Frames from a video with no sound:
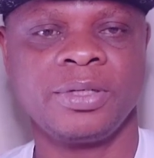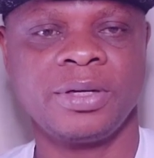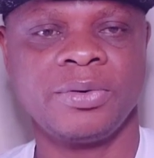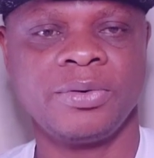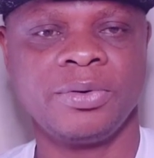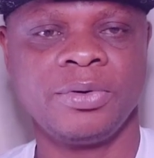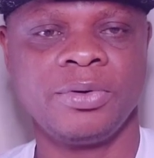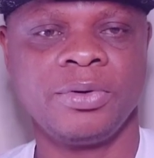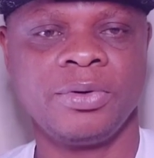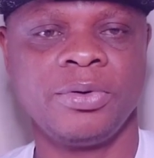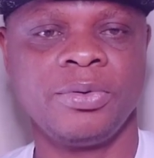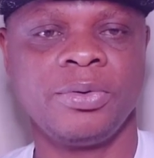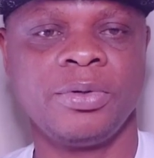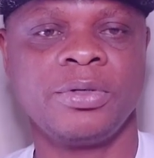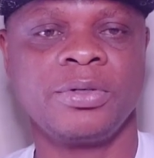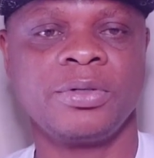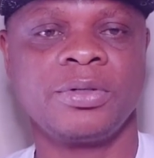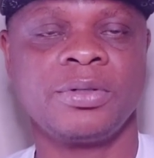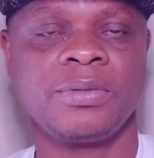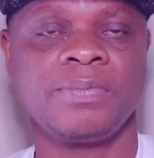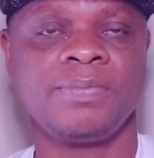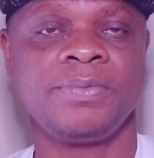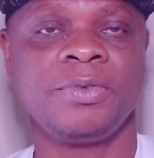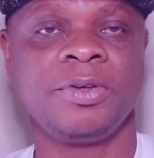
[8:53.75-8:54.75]
Said we know he
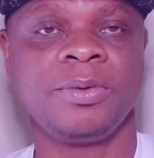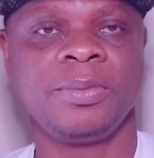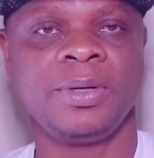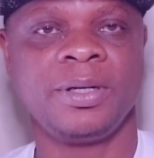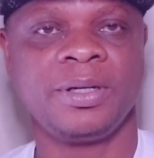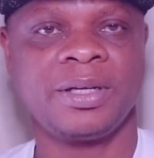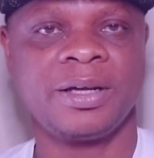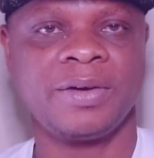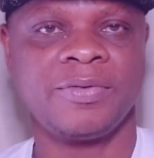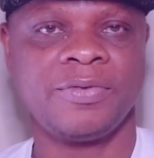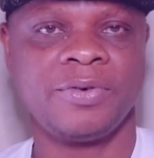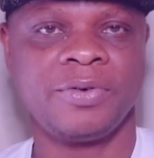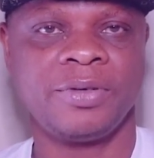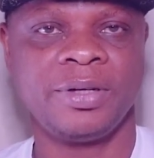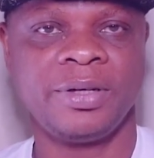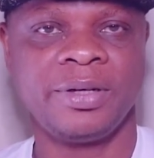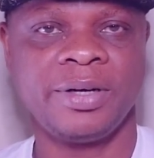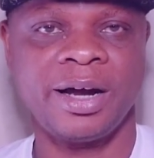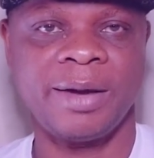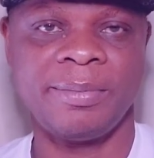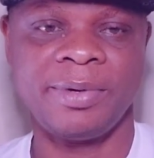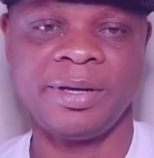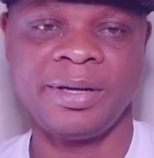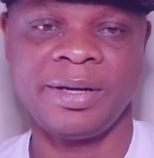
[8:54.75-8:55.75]
was nominated for the
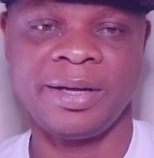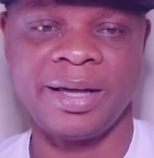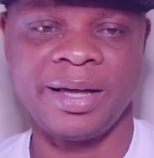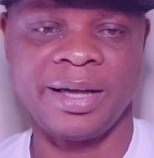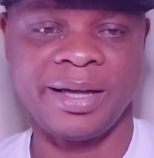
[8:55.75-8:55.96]
Grammy